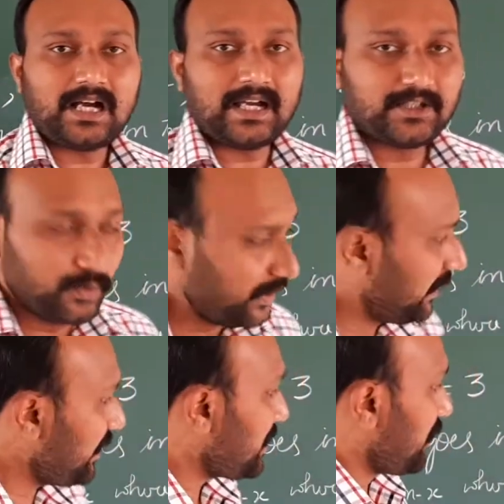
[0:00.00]

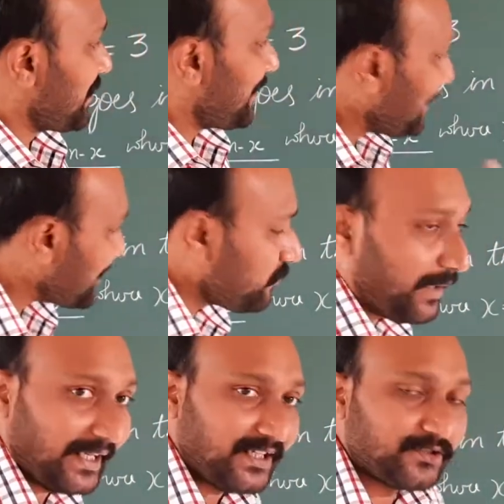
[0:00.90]
units or 6
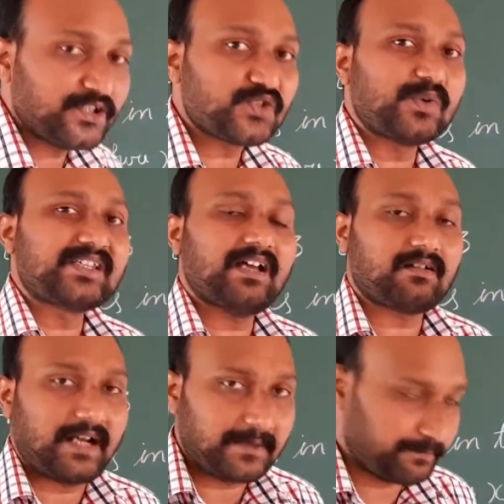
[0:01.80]
mangoes which are
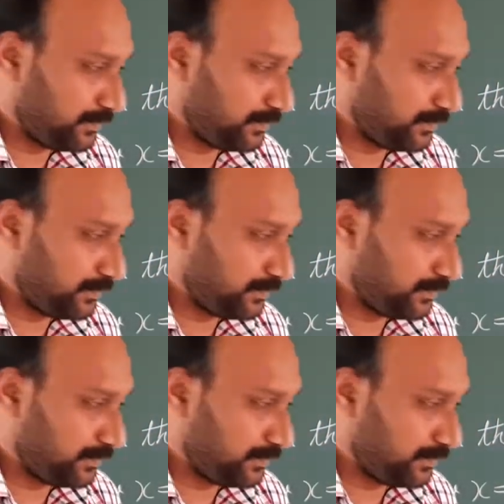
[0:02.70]
ripe.